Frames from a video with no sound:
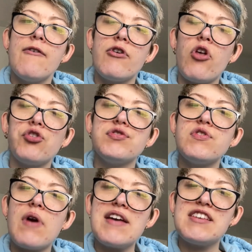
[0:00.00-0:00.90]
For those
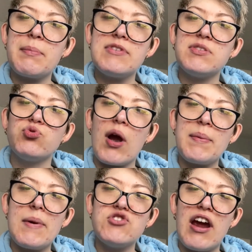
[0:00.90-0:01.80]
of you guys that have been
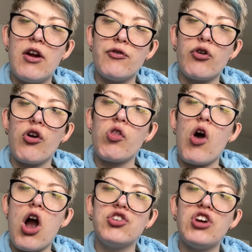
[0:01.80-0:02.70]
subscribed to my channel for a
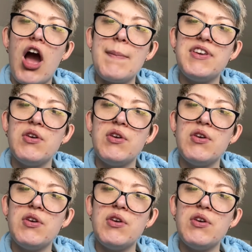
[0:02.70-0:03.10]
long time,